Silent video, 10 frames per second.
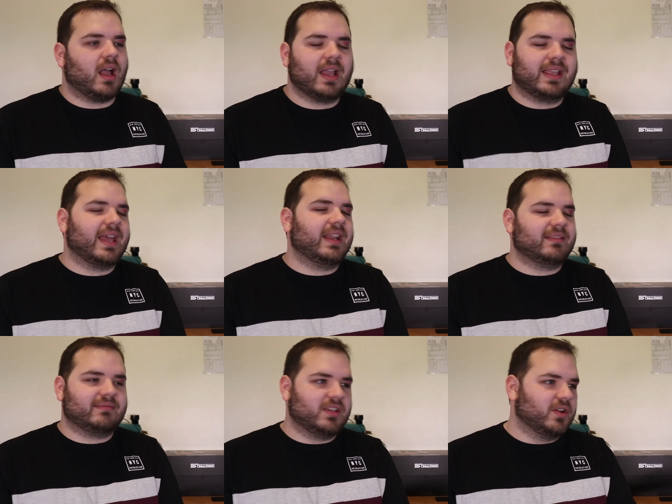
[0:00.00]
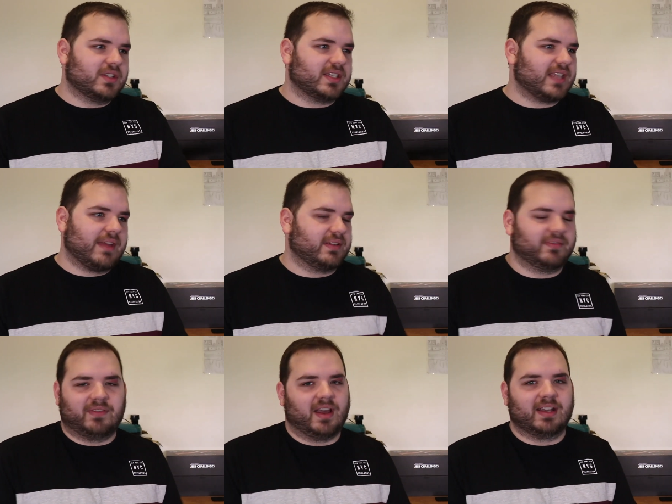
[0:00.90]
I get it, you're just having
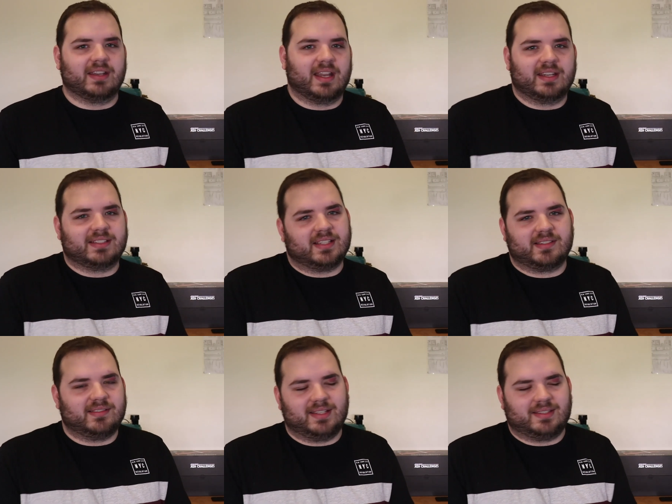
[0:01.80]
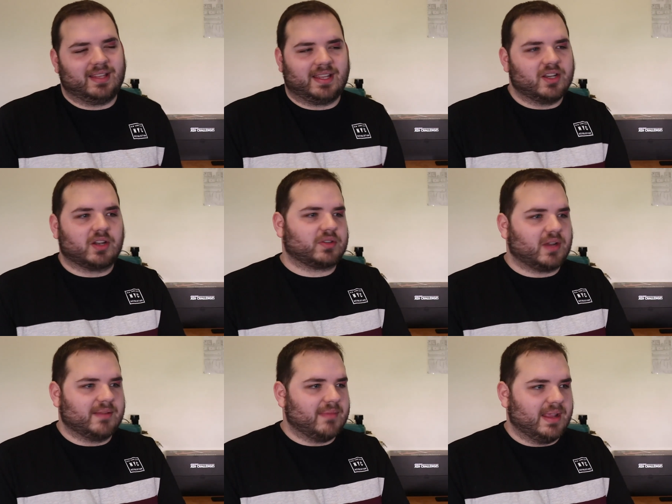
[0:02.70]
fun, and you're not
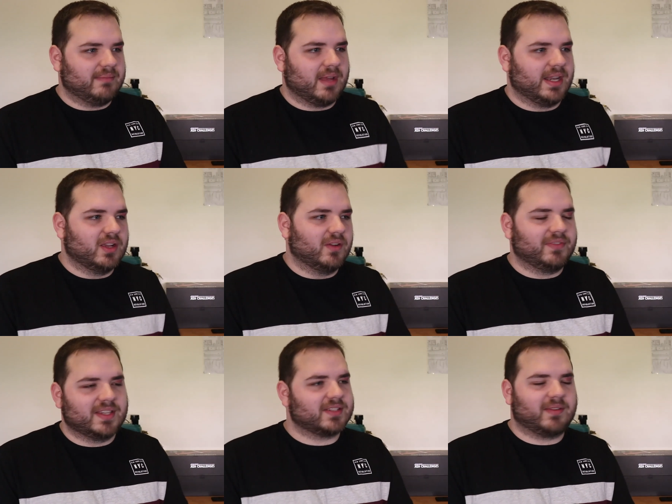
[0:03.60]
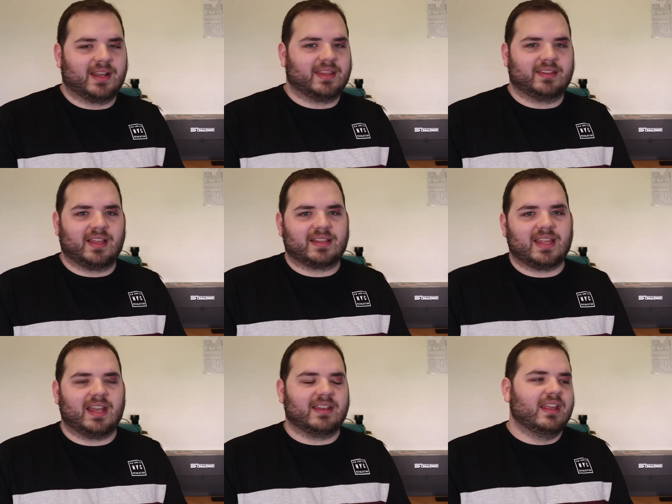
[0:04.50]
trying to make money off this or anything like
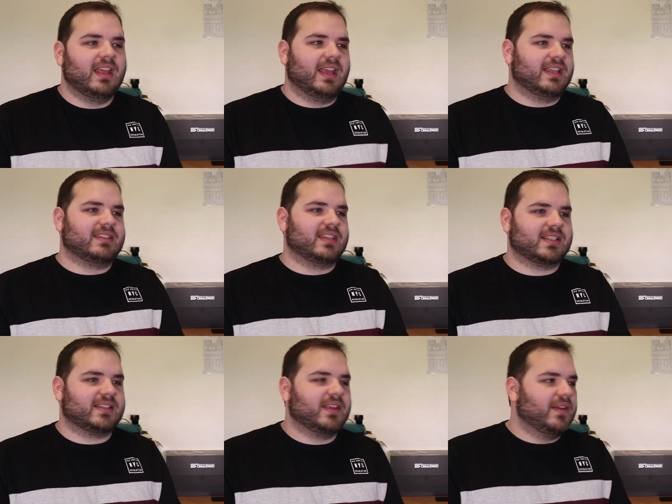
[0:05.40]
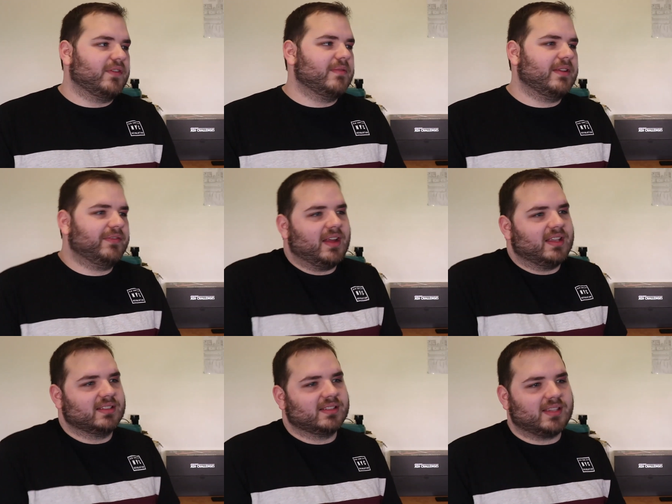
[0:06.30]
that. It's just for a bit of
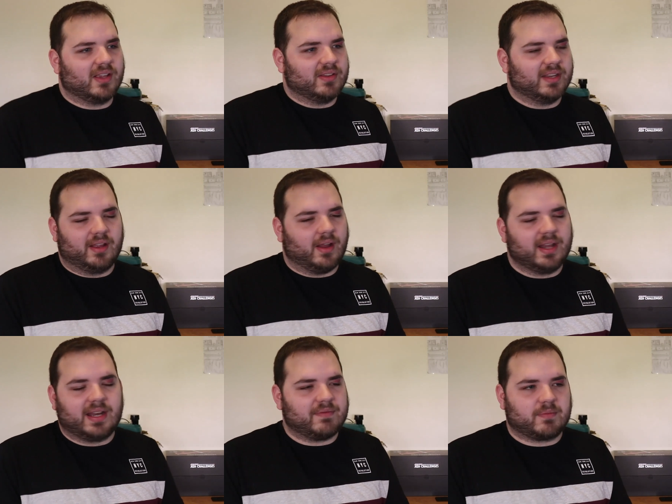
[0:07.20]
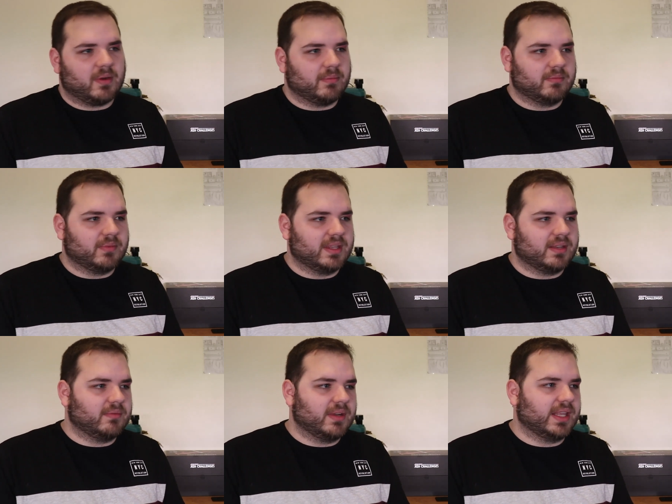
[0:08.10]
fun, so, you know, I don't have a problem with
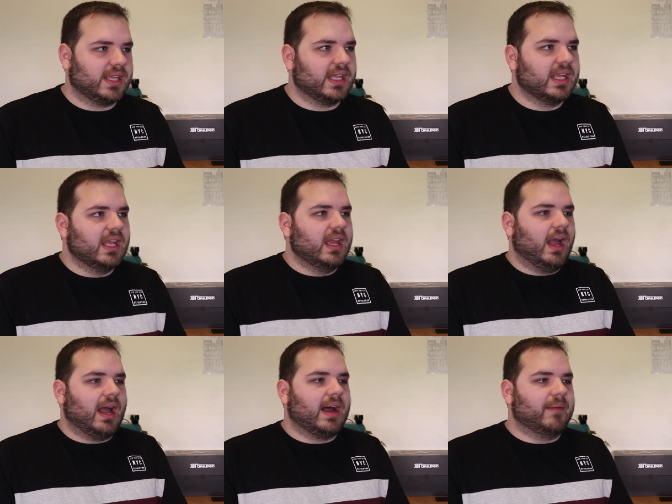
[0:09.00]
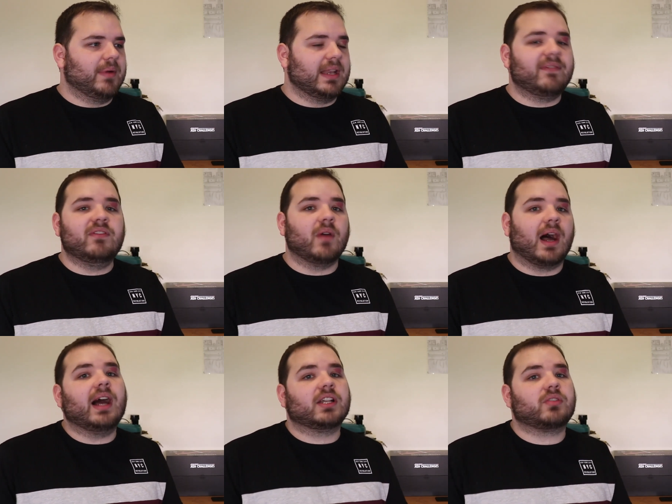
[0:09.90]
it really. But if you
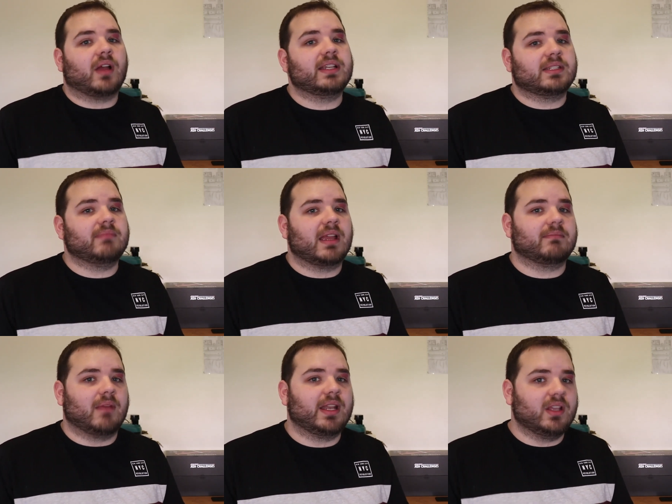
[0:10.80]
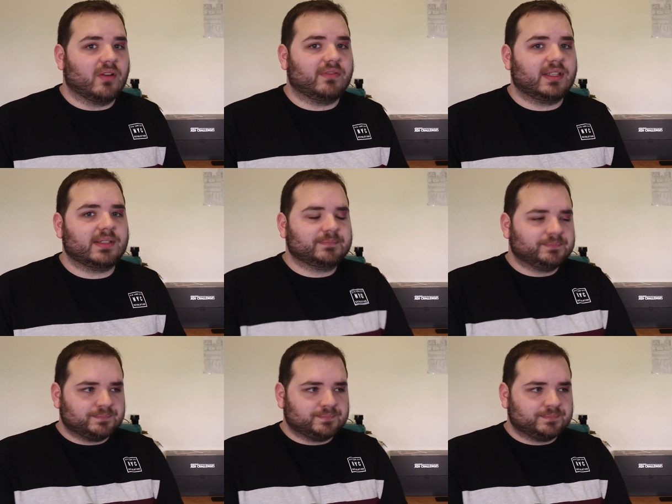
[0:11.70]
are trying to make money off it,